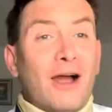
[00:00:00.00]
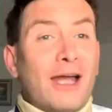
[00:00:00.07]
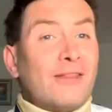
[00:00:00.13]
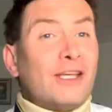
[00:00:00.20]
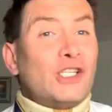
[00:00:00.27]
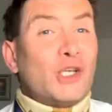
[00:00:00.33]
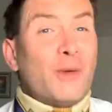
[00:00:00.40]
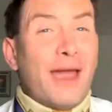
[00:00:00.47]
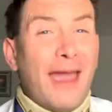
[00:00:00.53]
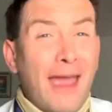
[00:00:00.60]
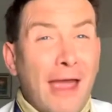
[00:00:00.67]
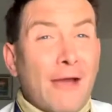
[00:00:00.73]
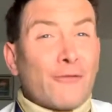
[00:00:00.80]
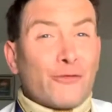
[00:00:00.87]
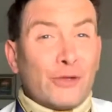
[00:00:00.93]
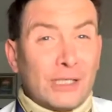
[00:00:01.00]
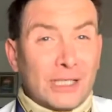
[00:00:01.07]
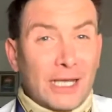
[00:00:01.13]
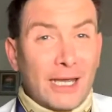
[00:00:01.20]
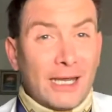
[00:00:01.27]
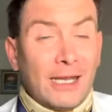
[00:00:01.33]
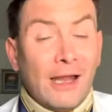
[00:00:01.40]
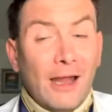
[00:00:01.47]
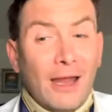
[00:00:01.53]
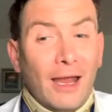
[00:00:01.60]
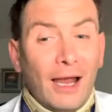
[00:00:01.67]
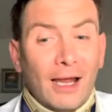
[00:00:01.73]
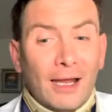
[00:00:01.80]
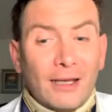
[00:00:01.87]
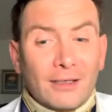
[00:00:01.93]
eye and they do it every day.
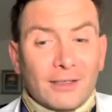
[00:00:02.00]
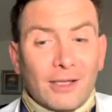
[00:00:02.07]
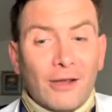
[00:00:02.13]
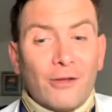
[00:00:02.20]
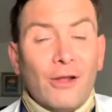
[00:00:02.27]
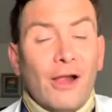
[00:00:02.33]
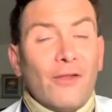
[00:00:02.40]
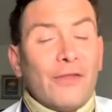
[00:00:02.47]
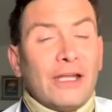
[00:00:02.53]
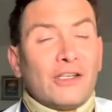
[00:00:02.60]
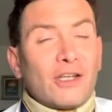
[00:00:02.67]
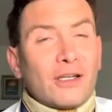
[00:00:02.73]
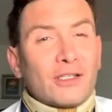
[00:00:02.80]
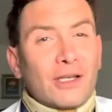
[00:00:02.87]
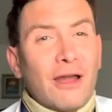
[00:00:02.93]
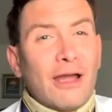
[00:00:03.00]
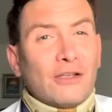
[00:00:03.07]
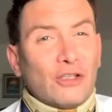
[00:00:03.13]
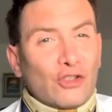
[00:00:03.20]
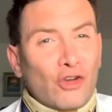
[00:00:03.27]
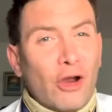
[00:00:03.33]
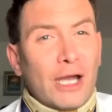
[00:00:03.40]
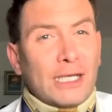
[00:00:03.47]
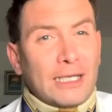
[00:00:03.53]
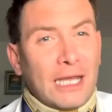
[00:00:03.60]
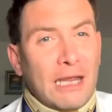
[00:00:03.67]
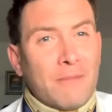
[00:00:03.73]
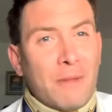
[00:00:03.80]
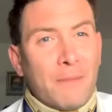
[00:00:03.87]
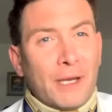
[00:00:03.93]
And so they just like to try to
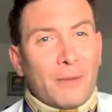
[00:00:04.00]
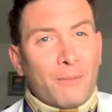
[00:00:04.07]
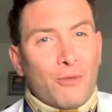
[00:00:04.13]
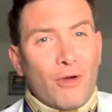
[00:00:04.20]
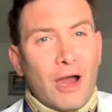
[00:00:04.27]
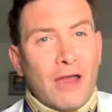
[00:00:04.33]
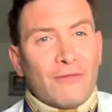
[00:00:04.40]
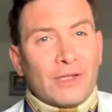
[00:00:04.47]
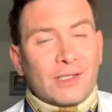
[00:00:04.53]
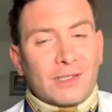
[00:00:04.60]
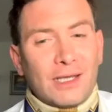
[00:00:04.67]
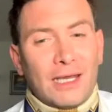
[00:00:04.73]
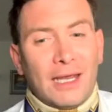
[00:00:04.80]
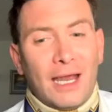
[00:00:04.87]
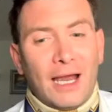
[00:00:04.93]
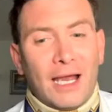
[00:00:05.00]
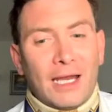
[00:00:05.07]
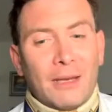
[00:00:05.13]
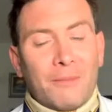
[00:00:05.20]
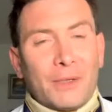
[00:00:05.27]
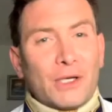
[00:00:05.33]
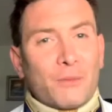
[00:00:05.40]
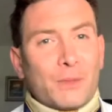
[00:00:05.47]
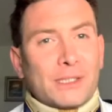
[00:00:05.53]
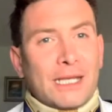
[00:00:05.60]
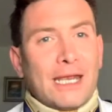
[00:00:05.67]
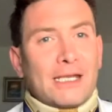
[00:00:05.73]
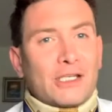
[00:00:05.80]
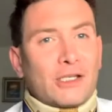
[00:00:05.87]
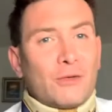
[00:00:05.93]
keep a bit of privacy and a bit of
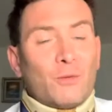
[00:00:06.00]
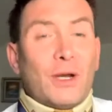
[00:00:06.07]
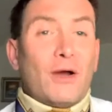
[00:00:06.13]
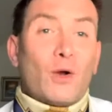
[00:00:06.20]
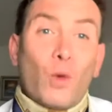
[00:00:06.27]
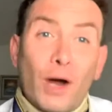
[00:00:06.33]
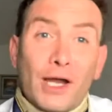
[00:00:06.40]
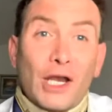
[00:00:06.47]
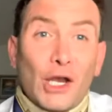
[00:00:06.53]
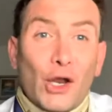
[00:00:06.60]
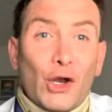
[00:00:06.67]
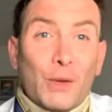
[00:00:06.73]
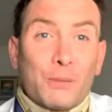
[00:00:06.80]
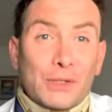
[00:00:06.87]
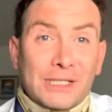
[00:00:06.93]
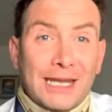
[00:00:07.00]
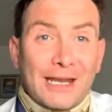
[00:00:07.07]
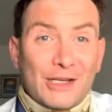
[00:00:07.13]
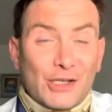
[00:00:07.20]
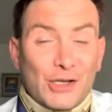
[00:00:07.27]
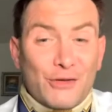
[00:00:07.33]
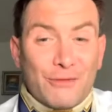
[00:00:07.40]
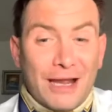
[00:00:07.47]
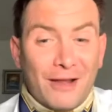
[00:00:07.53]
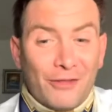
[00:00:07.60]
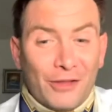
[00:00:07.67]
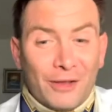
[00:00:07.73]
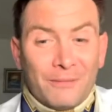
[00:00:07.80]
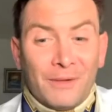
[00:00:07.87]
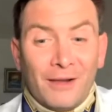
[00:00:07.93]
protection, well, quite a lot of protection around
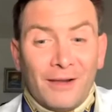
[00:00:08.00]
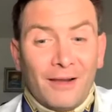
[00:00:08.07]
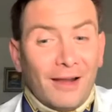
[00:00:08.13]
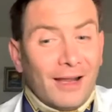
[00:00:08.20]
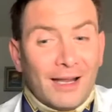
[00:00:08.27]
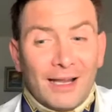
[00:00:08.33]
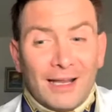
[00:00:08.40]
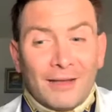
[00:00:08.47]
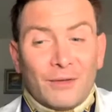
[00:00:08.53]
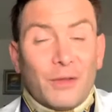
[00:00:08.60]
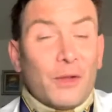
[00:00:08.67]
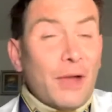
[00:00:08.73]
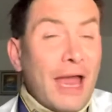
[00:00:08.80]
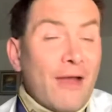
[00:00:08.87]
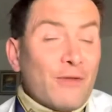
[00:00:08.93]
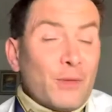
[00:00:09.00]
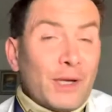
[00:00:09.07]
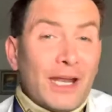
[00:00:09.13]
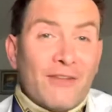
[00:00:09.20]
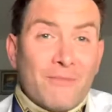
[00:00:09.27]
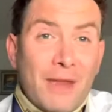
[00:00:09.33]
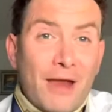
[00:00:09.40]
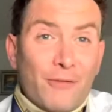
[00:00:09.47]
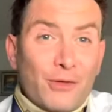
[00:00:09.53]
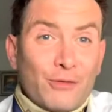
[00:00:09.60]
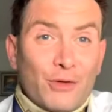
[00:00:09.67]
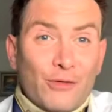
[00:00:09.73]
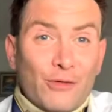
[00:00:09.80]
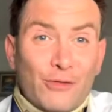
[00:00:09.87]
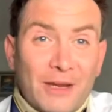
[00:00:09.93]
them. And the, everyone I've met for the
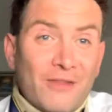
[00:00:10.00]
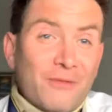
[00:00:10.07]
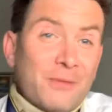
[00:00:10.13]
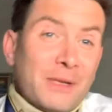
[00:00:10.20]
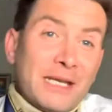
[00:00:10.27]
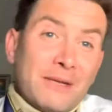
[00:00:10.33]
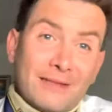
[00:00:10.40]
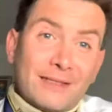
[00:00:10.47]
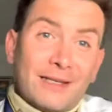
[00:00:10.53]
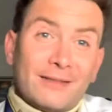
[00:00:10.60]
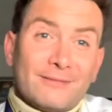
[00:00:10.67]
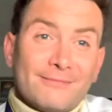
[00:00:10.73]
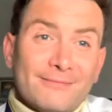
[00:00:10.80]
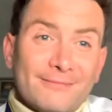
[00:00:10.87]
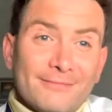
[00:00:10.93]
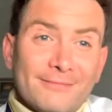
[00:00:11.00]
royal family have been amazing.